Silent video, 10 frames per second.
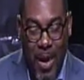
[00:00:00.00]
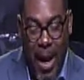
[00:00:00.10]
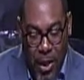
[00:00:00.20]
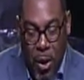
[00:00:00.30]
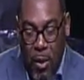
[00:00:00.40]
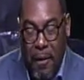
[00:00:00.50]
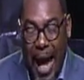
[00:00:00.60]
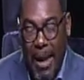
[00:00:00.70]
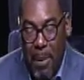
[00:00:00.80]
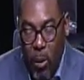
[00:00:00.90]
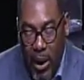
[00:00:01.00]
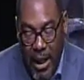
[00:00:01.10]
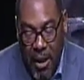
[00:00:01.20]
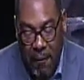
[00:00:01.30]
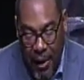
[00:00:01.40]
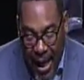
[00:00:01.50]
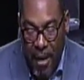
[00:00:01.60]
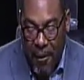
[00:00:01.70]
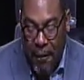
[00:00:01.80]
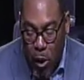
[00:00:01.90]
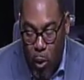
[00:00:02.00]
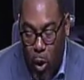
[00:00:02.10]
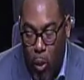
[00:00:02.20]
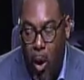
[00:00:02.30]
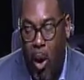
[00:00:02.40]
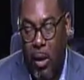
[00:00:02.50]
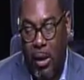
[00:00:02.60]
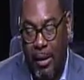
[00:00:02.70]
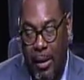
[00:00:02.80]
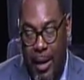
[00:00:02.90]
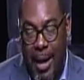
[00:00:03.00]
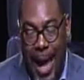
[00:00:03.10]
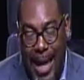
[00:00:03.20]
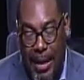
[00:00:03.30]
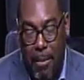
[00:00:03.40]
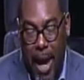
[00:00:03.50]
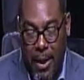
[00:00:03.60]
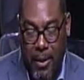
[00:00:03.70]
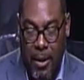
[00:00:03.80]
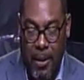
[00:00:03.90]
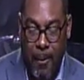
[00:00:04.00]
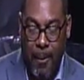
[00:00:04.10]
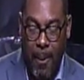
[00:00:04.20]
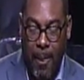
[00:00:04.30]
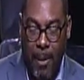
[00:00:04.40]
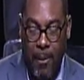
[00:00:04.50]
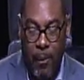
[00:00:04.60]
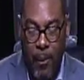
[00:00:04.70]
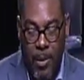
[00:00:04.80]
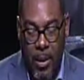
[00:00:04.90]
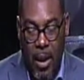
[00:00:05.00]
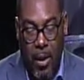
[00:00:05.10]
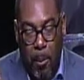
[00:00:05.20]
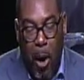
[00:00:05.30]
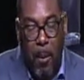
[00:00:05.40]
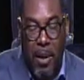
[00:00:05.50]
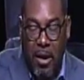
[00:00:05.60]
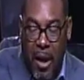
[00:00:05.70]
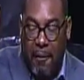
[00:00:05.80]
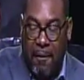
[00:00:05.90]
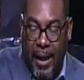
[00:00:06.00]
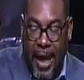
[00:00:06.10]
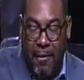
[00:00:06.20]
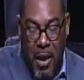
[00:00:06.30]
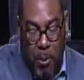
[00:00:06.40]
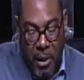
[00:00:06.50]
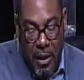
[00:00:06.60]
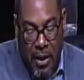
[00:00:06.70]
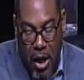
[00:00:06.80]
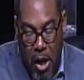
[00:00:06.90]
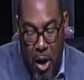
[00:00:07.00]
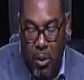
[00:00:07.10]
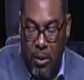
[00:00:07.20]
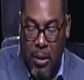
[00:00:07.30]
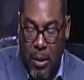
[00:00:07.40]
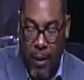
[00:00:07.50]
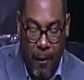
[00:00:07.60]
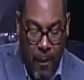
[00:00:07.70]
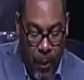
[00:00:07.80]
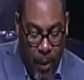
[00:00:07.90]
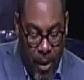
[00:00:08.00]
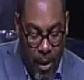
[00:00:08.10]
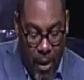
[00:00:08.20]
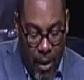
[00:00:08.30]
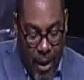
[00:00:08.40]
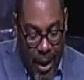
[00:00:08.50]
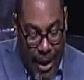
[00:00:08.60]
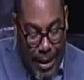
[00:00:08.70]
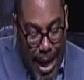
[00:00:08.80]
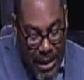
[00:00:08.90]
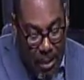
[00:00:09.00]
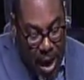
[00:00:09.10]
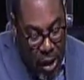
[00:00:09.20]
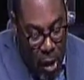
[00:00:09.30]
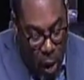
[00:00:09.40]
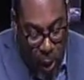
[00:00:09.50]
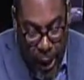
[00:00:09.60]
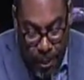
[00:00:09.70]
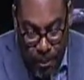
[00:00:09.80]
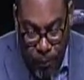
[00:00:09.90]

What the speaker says: And so you've got to be willing to forgive if you will walk as a master. The purpose of forgiveness, put this in your notes, is not to make you holy.